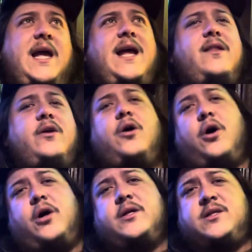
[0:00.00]
And there
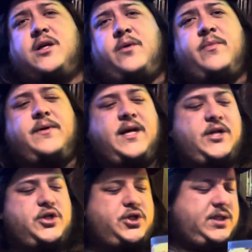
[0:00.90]
are some.
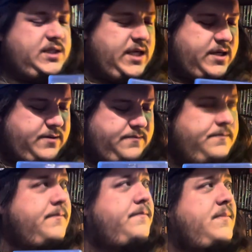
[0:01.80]
It's just that
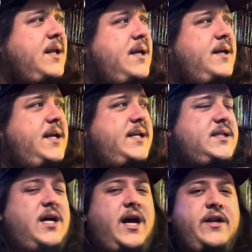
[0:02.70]
it's
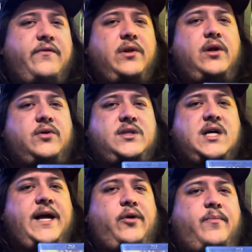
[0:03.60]
kind of a little
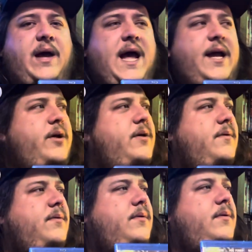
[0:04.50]
dialed back
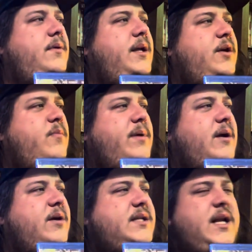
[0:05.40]
in
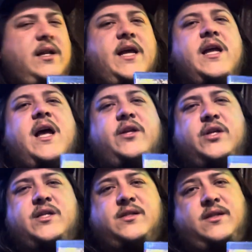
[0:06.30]
comparison. And like, yeah,
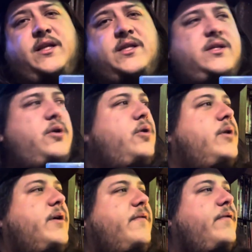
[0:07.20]
this is an
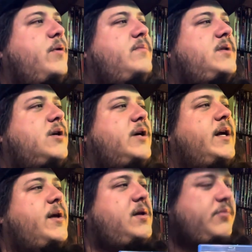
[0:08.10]
earlier film. Sorry
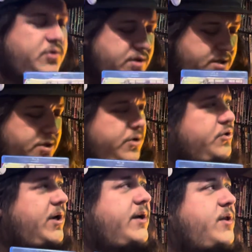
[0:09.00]
guys, I'm
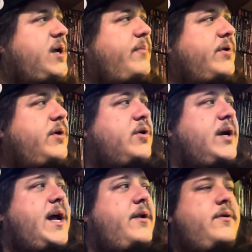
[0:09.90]
trying to skip another ad.